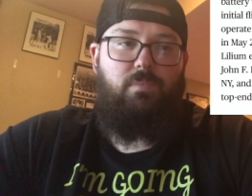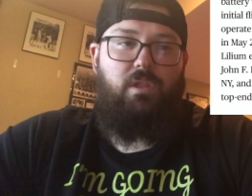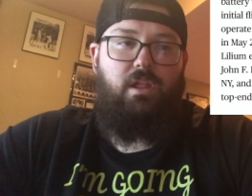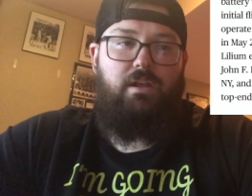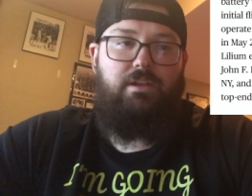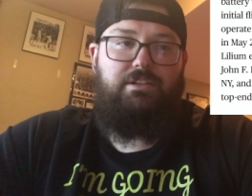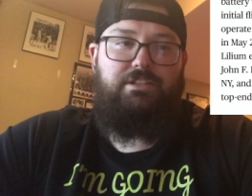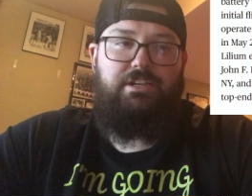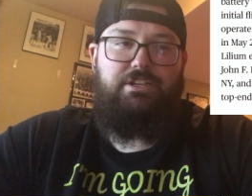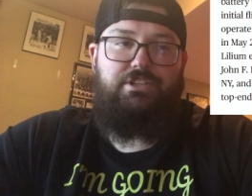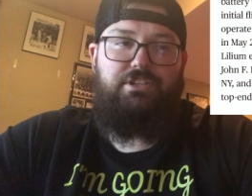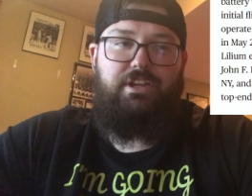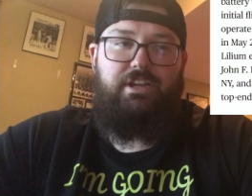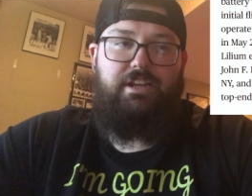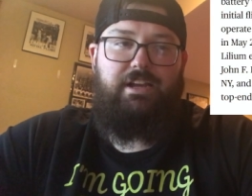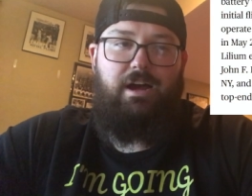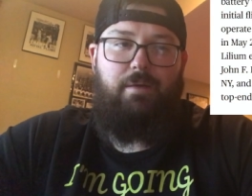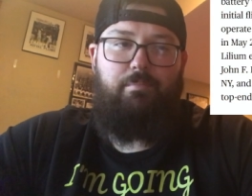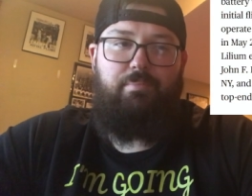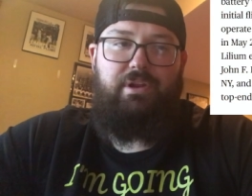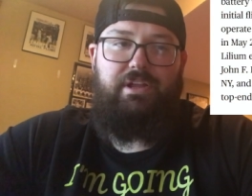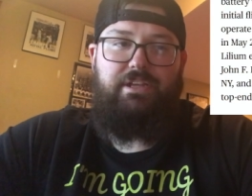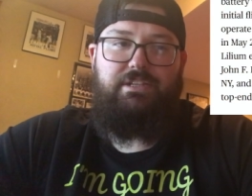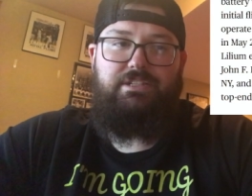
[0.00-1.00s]
It says the
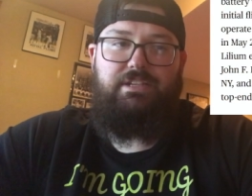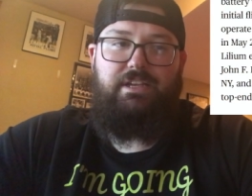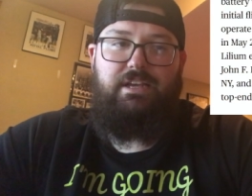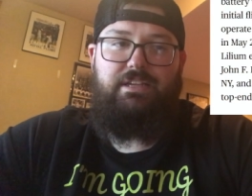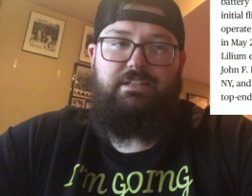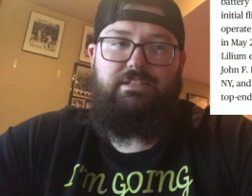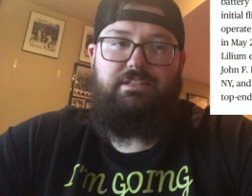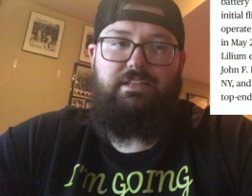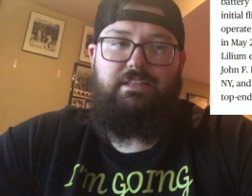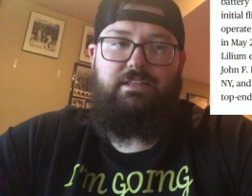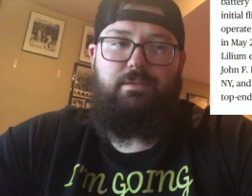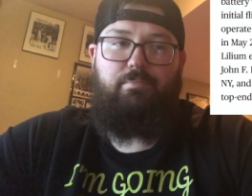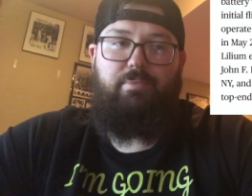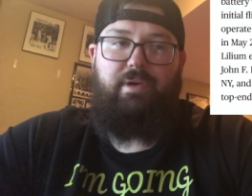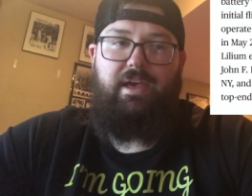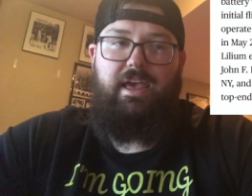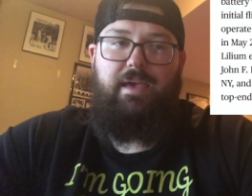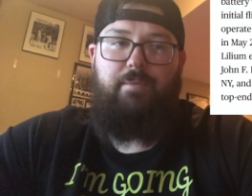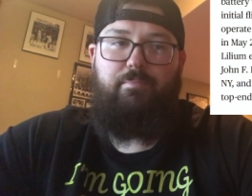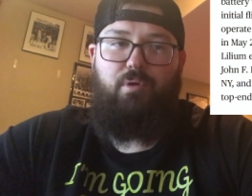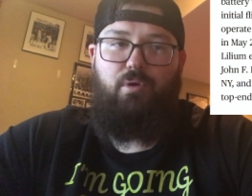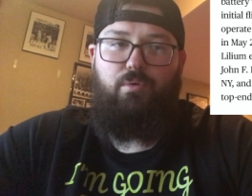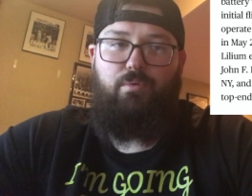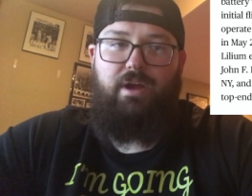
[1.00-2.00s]
company says that the
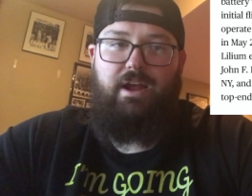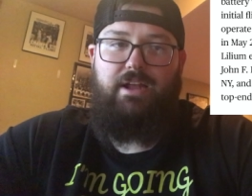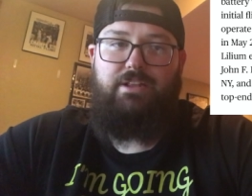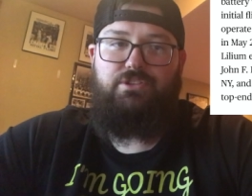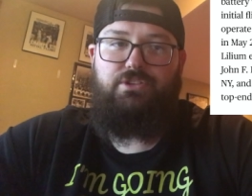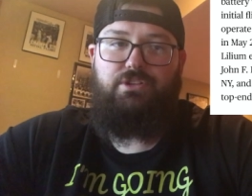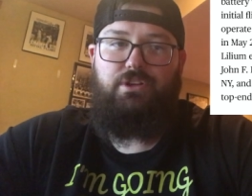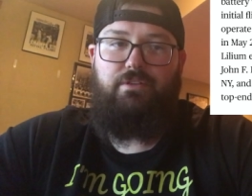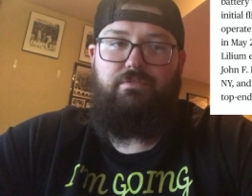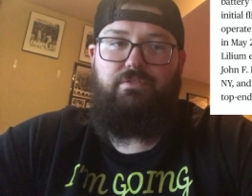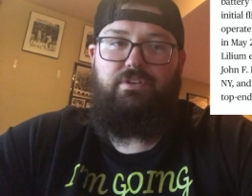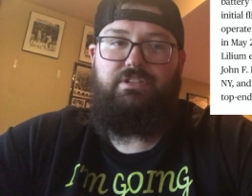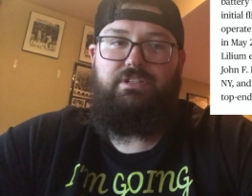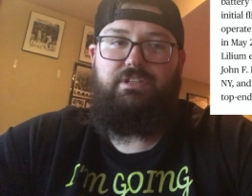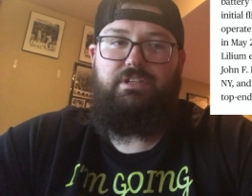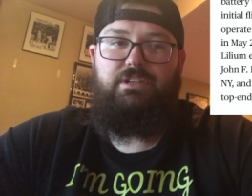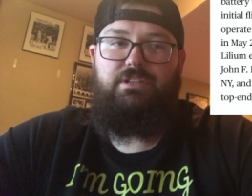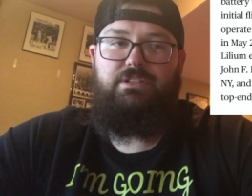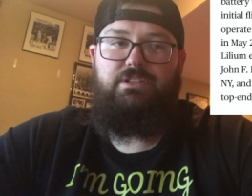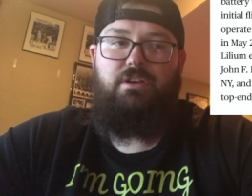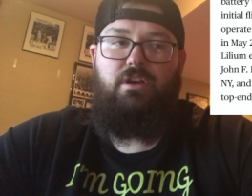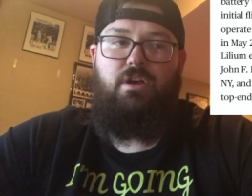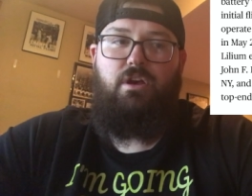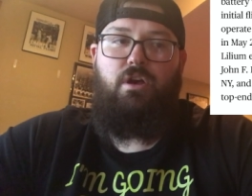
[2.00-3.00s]
pay-per-ride
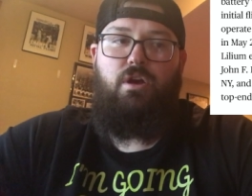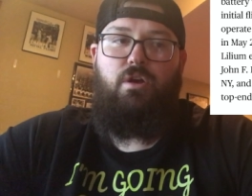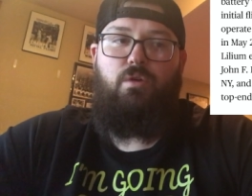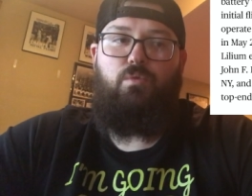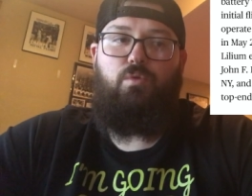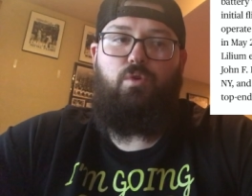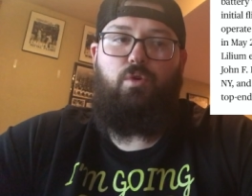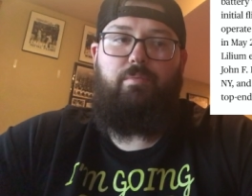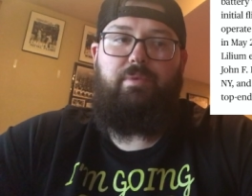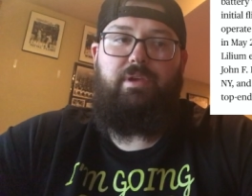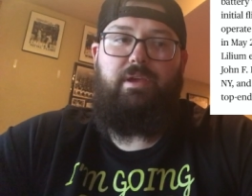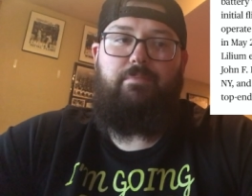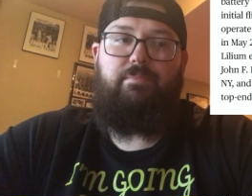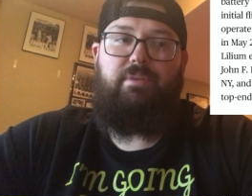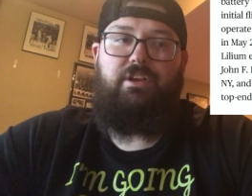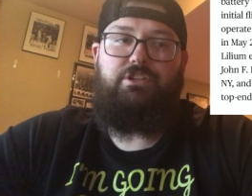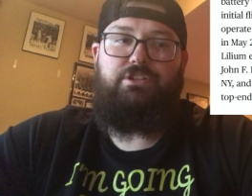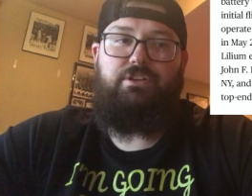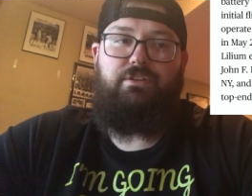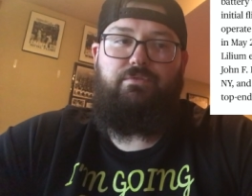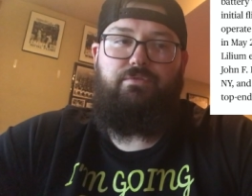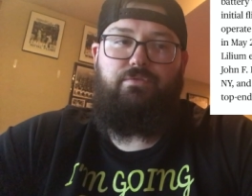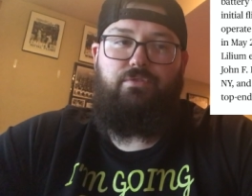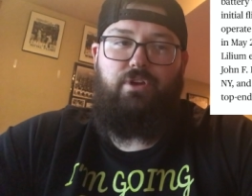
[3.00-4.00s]
services will be
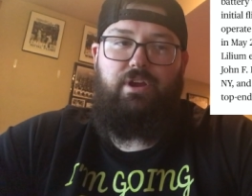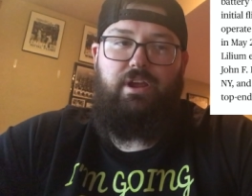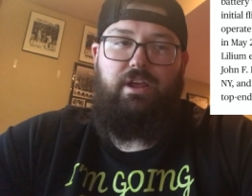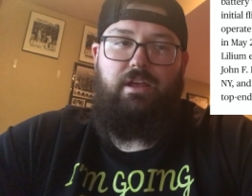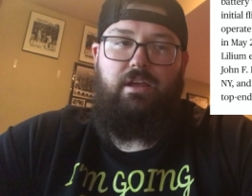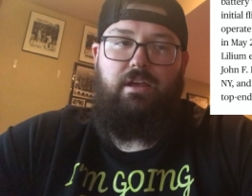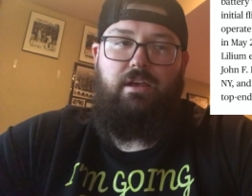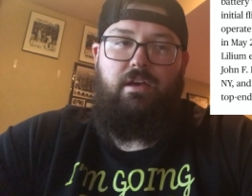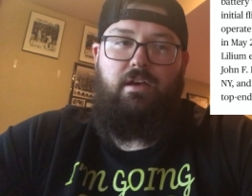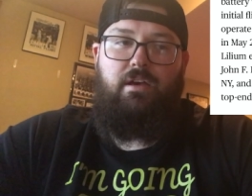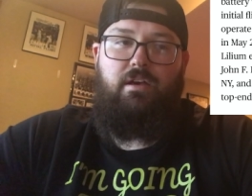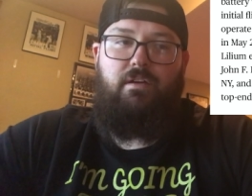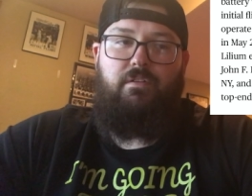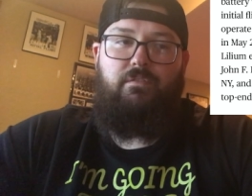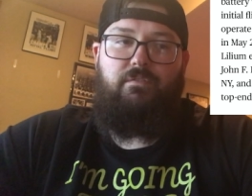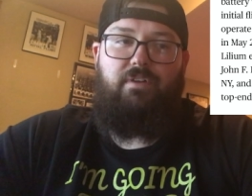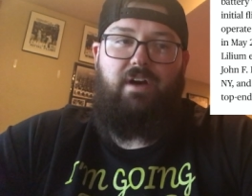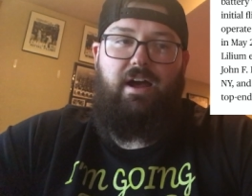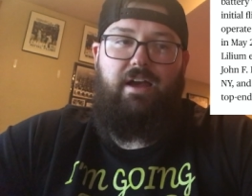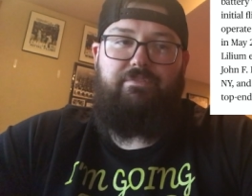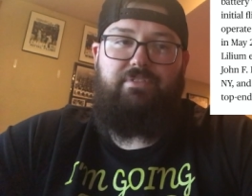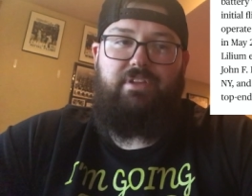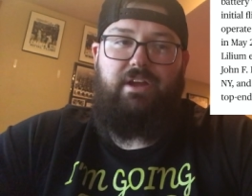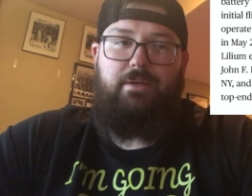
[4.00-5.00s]
emission-free,
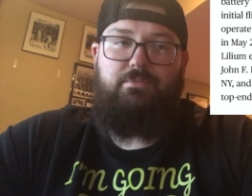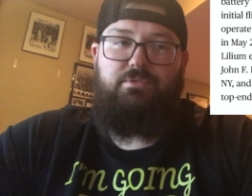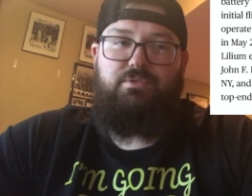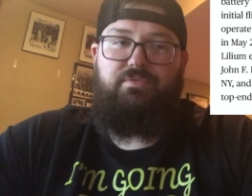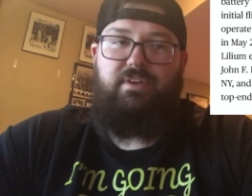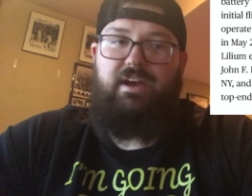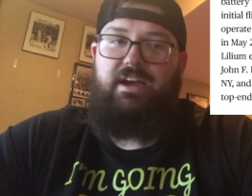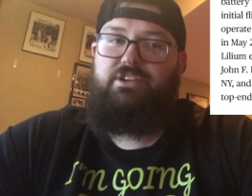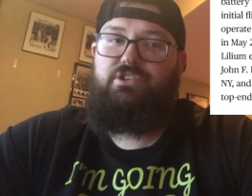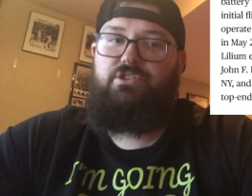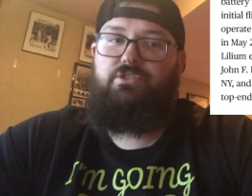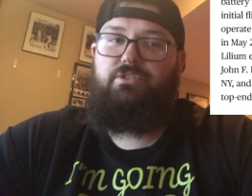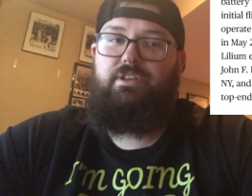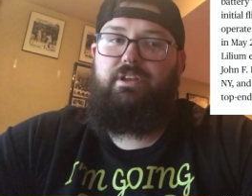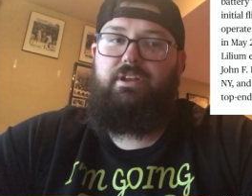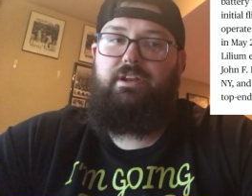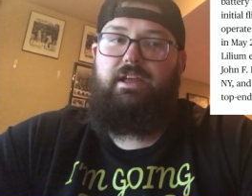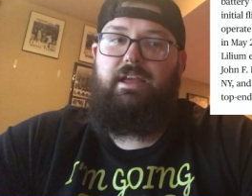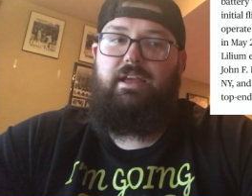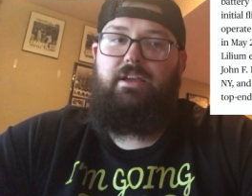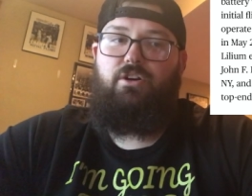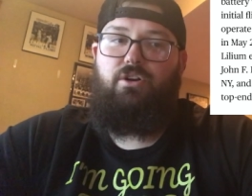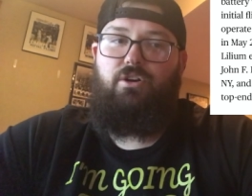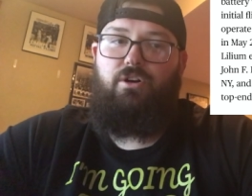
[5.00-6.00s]
5 times faster than
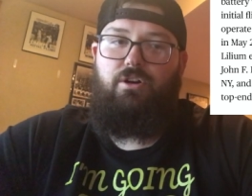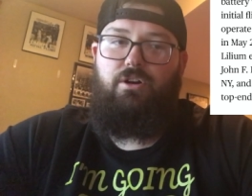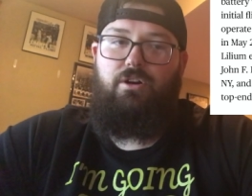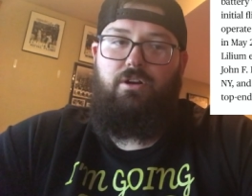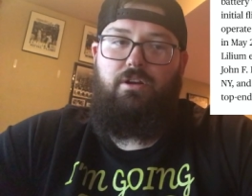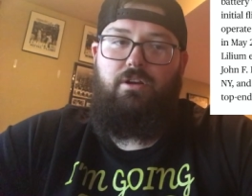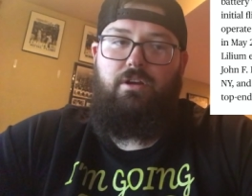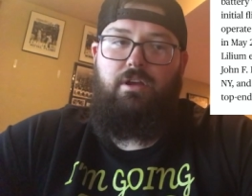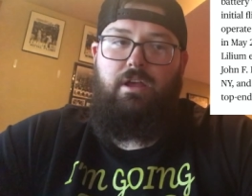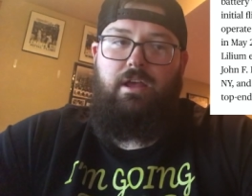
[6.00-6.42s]
a car,